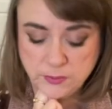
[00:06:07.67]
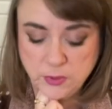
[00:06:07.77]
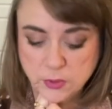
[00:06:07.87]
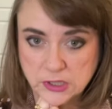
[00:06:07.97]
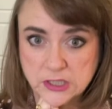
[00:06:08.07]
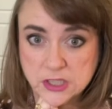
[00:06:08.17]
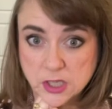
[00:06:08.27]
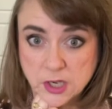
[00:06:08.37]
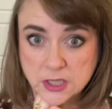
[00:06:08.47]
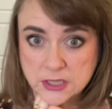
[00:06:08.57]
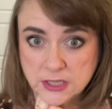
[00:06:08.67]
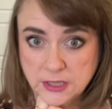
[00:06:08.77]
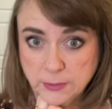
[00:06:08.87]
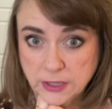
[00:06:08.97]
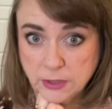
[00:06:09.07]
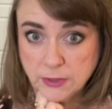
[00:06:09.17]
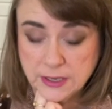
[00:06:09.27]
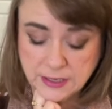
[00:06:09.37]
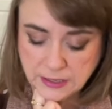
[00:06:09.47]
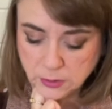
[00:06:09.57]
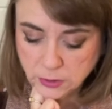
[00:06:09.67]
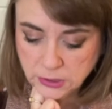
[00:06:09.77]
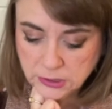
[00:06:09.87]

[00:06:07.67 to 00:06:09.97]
be willing to talk to anybody right now.